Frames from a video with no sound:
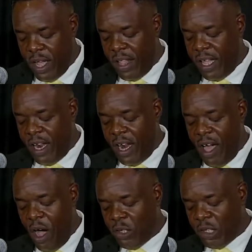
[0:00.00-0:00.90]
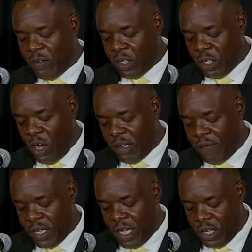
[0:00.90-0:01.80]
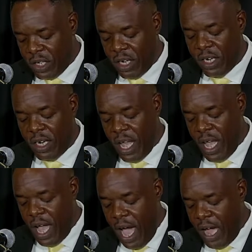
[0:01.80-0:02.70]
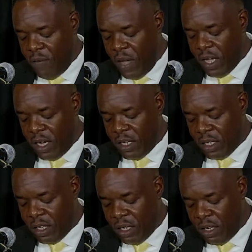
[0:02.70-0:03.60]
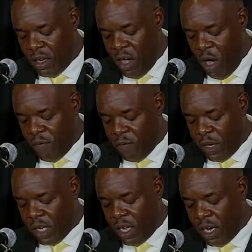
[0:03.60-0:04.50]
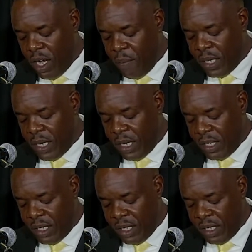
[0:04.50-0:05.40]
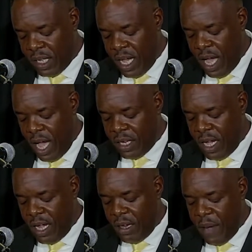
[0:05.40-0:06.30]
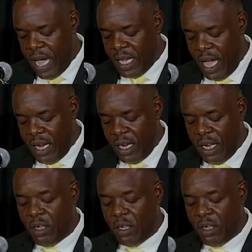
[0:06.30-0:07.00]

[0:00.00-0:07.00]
that allows for certification and recognition of critical competencies attained by candidates